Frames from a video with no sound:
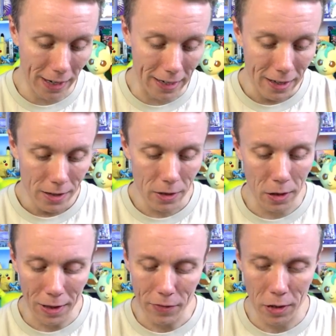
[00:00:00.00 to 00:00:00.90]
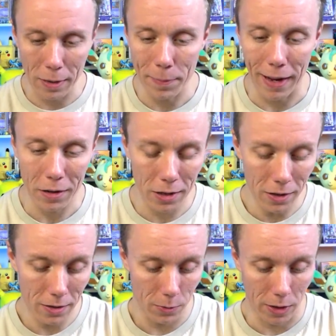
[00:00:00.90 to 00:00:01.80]
okay, does this have the same packs in?
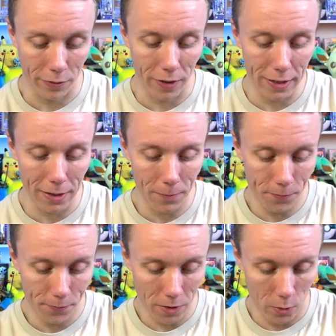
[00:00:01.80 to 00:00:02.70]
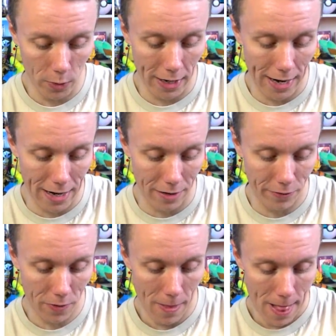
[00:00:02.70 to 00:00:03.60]
We're going to find out. We have...